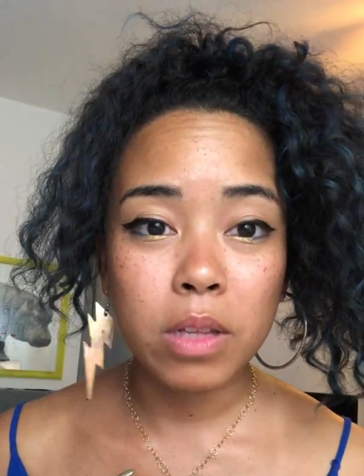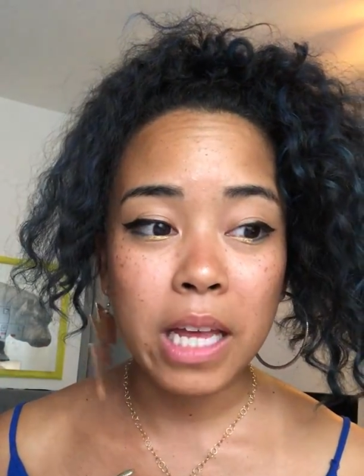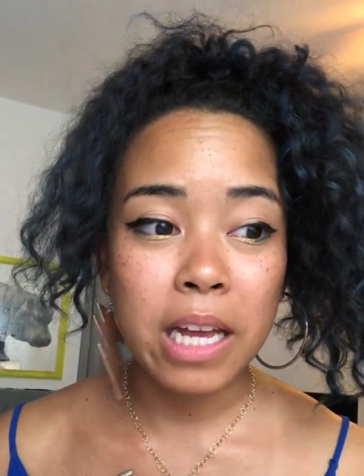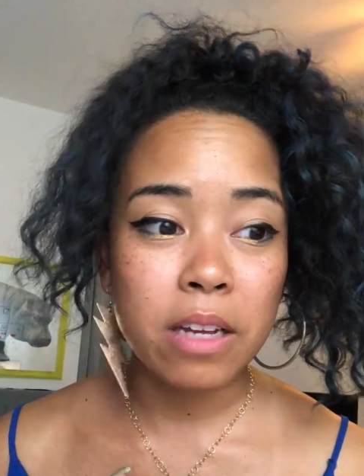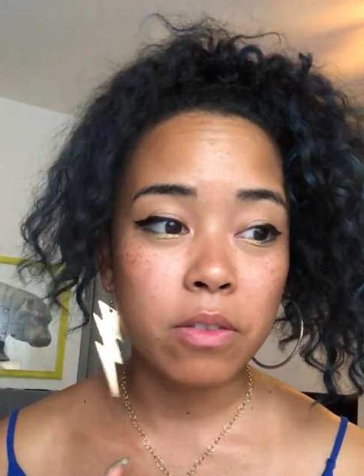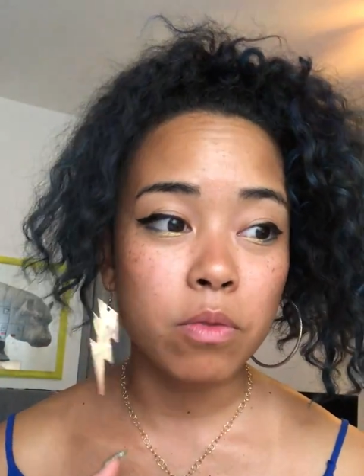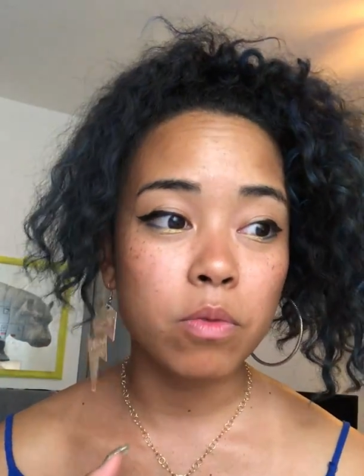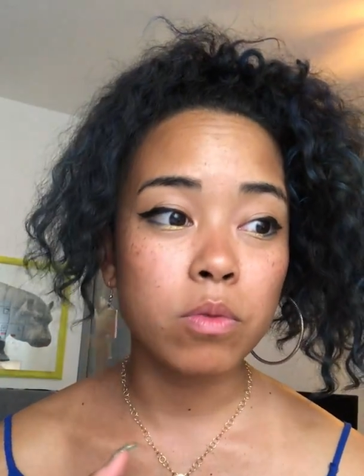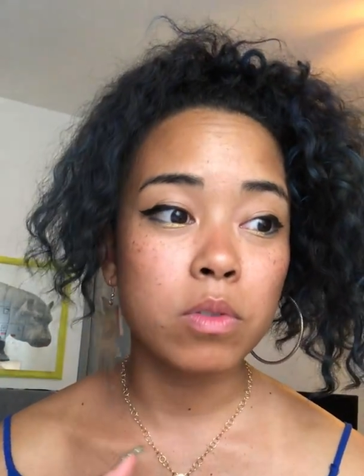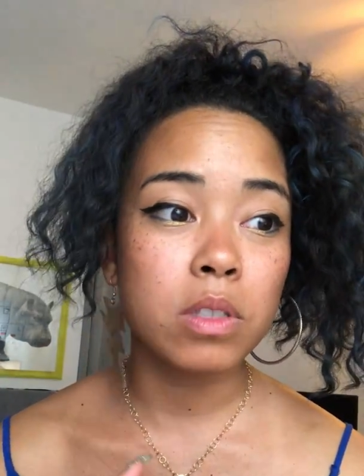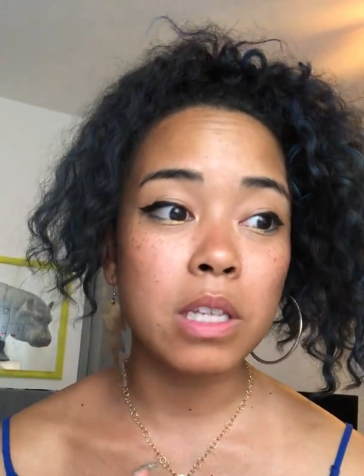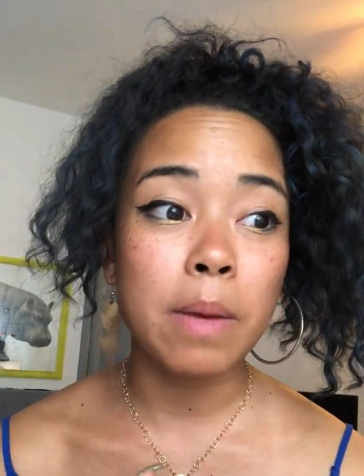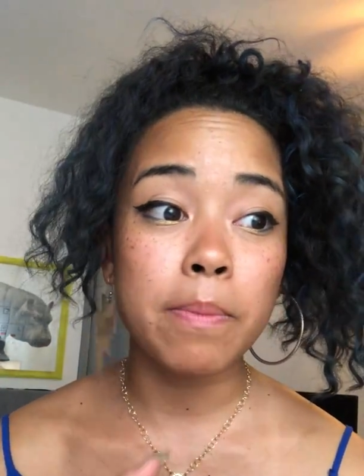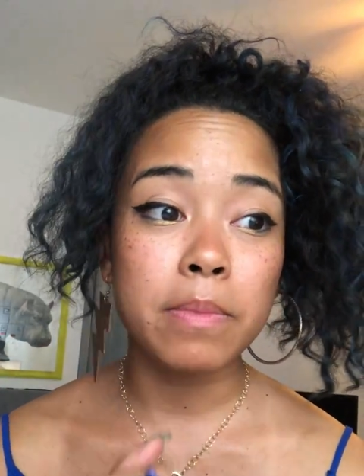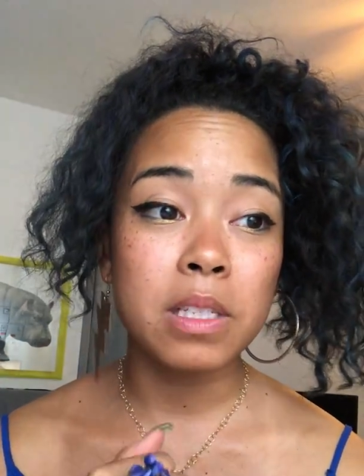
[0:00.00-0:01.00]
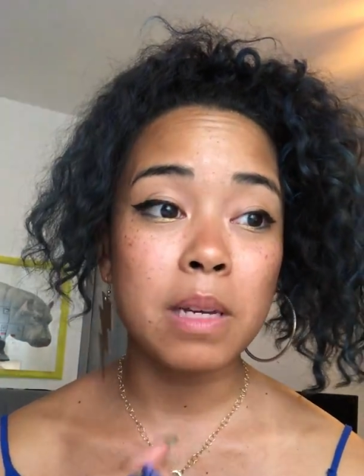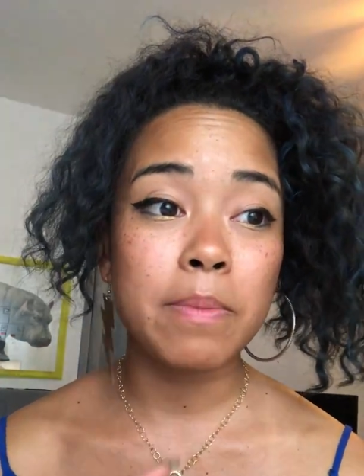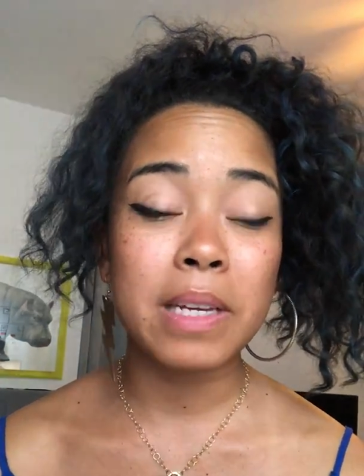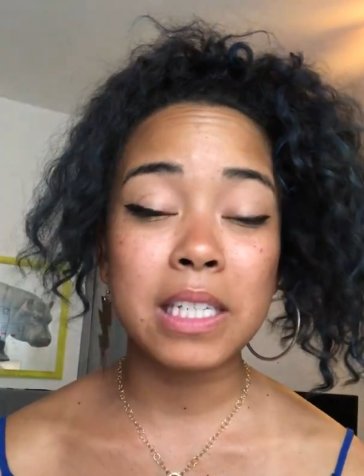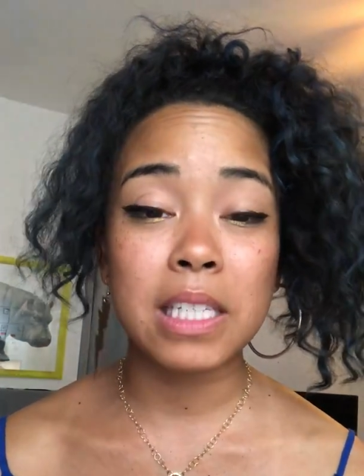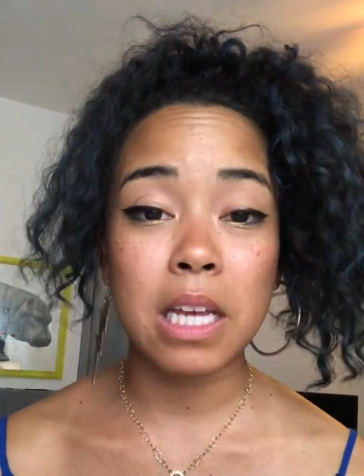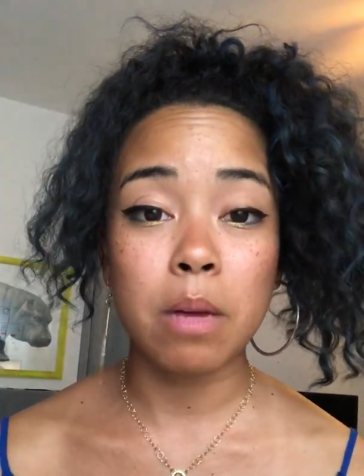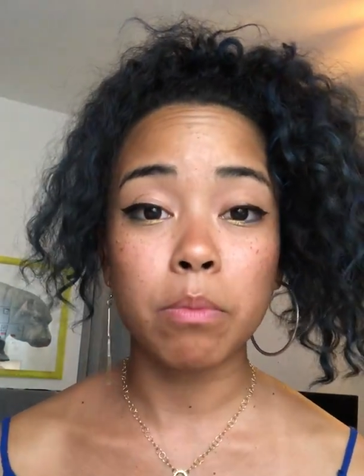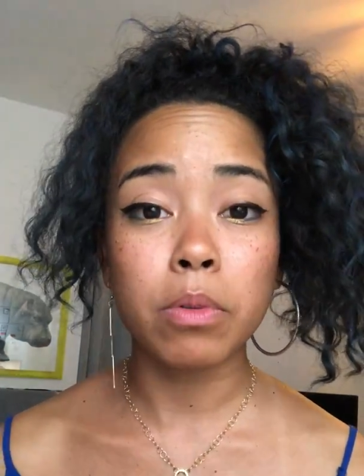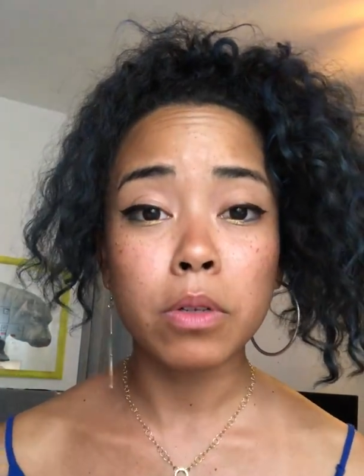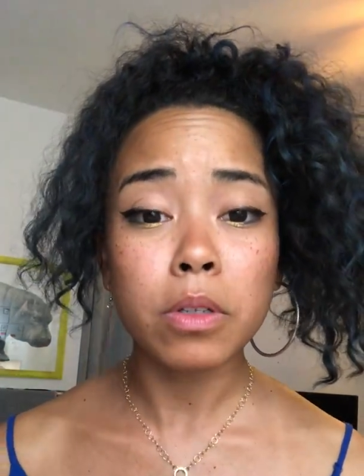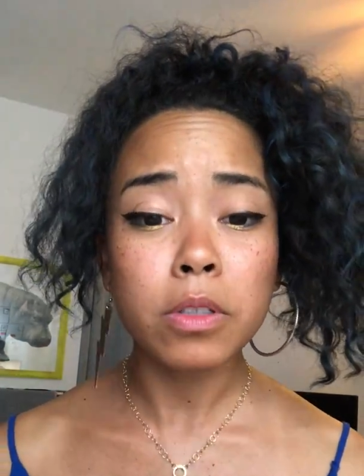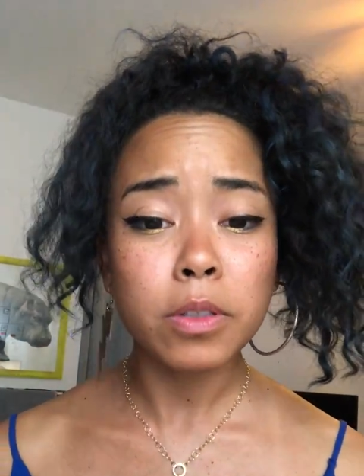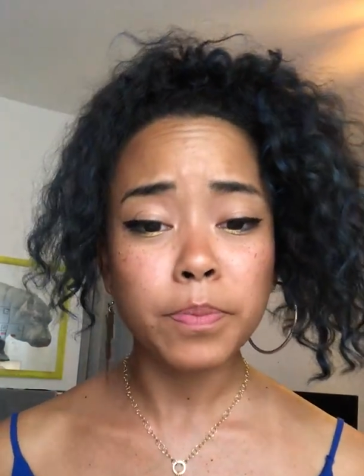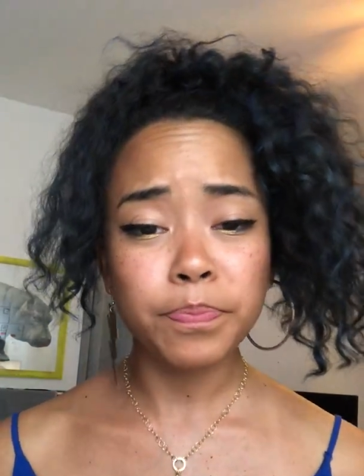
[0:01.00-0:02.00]
like some
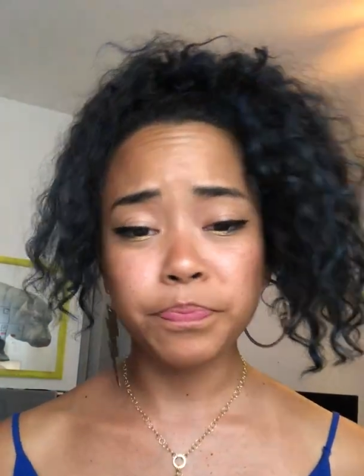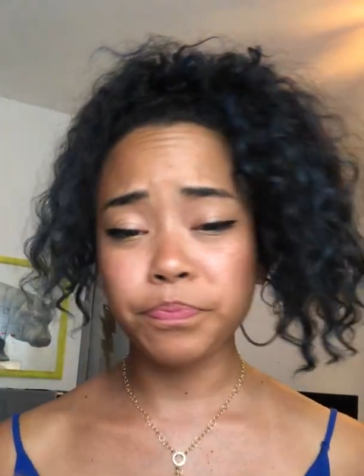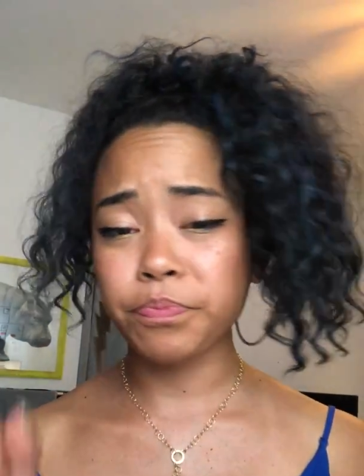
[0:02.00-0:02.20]
examples.